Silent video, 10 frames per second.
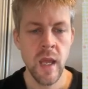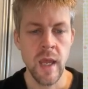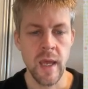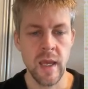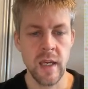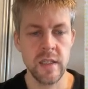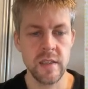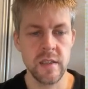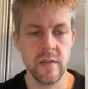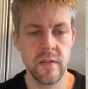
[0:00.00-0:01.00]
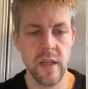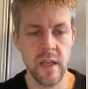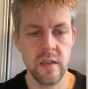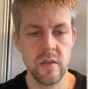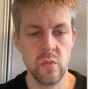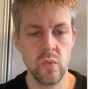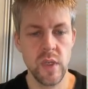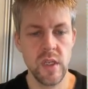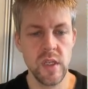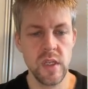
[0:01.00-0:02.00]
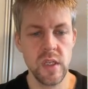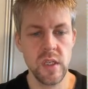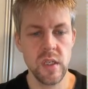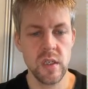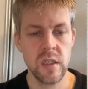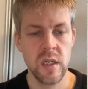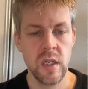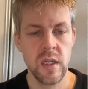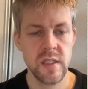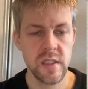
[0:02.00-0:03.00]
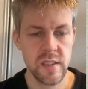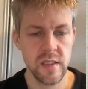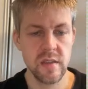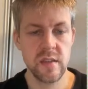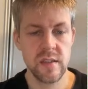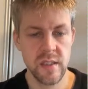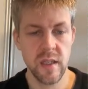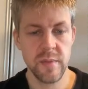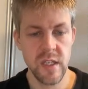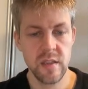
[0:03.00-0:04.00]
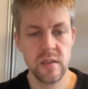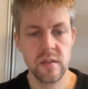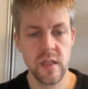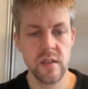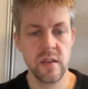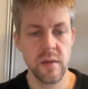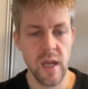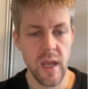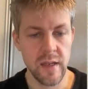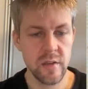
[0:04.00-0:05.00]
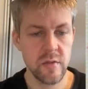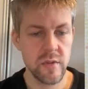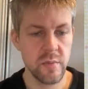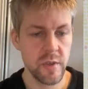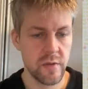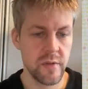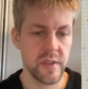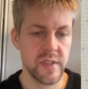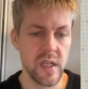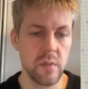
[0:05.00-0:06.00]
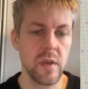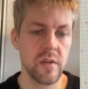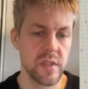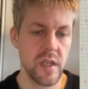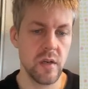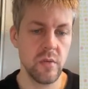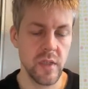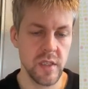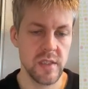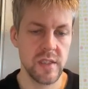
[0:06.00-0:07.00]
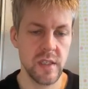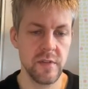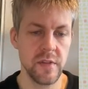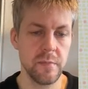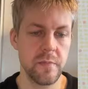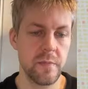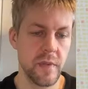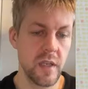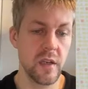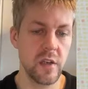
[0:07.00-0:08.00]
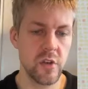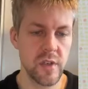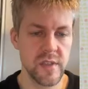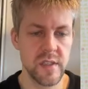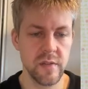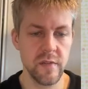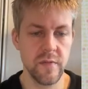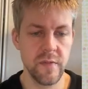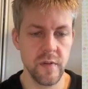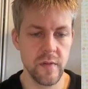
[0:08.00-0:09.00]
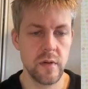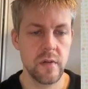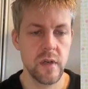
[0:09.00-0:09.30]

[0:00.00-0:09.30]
And then we still updated and added to the monotonic stack because now it's even increased even further.